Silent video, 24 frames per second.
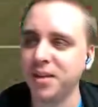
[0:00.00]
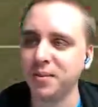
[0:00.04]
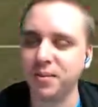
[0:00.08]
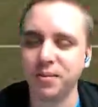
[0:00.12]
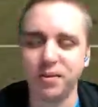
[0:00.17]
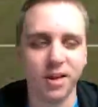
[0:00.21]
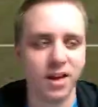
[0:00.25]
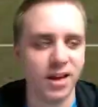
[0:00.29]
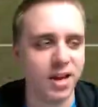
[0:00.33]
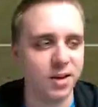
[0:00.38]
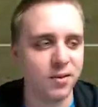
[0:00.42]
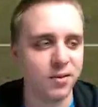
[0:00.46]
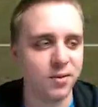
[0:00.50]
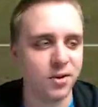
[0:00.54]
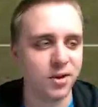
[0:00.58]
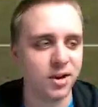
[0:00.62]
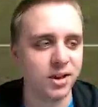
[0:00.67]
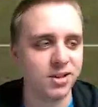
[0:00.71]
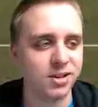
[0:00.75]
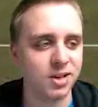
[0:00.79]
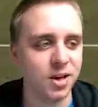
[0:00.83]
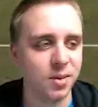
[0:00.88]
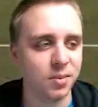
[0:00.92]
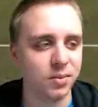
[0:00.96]
Kane play
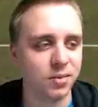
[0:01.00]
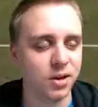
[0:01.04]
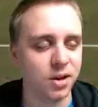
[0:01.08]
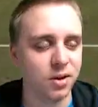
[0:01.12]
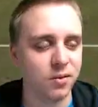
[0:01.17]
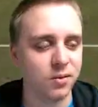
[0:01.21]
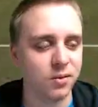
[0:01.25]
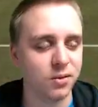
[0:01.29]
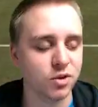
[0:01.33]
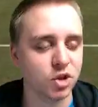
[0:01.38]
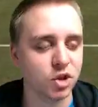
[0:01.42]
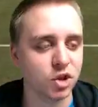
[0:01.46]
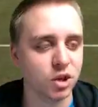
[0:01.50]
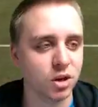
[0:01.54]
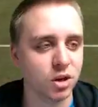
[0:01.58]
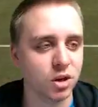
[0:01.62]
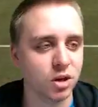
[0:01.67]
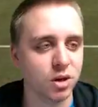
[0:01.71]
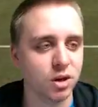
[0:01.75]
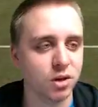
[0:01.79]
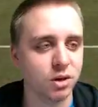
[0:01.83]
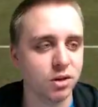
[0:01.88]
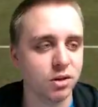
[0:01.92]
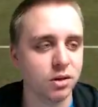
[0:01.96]
ever. It's up there for
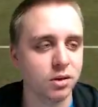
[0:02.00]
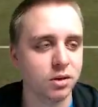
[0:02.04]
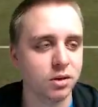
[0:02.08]
sure.